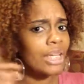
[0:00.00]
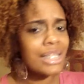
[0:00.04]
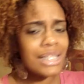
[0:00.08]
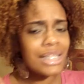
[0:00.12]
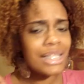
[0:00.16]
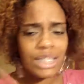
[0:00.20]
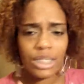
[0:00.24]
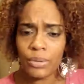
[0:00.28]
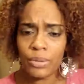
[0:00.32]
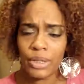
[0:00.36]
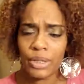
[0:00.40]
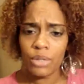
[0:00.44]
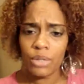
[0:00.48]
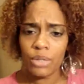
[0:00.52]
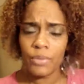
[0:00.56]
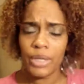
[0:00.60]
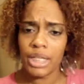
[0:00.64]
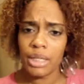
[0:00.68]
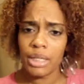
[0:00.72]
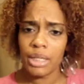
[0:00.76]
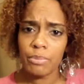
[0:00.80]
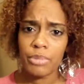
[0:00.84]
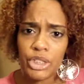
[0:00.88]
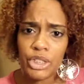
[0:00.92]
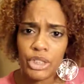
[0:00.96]
And so
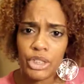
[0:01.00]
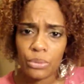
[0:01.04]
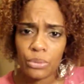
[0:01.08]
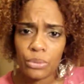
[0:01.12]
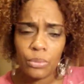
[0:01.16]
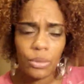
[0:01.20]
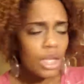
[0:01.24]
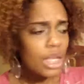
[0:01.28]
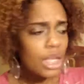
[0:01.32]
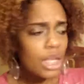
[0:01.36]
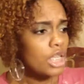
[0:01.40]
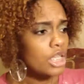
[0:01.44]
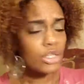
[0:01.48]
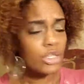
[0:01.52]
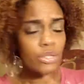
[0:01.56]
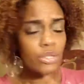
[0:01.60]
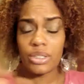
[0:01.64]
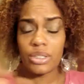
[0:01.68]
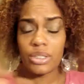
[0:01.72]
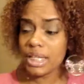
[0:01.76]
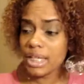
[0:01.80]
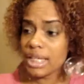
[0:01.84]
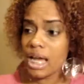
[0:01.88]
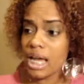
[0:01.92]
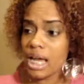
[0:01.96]
anyway, number two. So
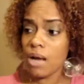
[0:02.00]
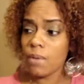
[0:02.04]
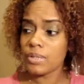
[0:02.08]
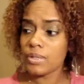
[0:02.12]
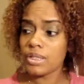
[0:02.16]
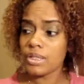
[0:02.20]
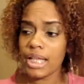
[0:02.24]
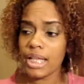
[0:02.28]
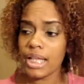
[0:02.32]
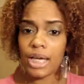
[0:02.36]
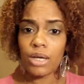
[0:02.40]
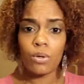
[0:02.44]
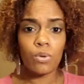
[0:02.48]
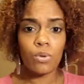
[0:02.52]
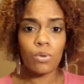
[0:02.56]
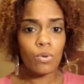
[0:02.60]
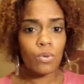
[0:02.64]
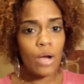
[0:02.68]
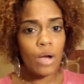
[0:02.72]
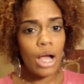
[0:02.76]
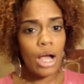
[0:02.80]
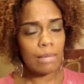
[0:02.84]
then I was like, ooh,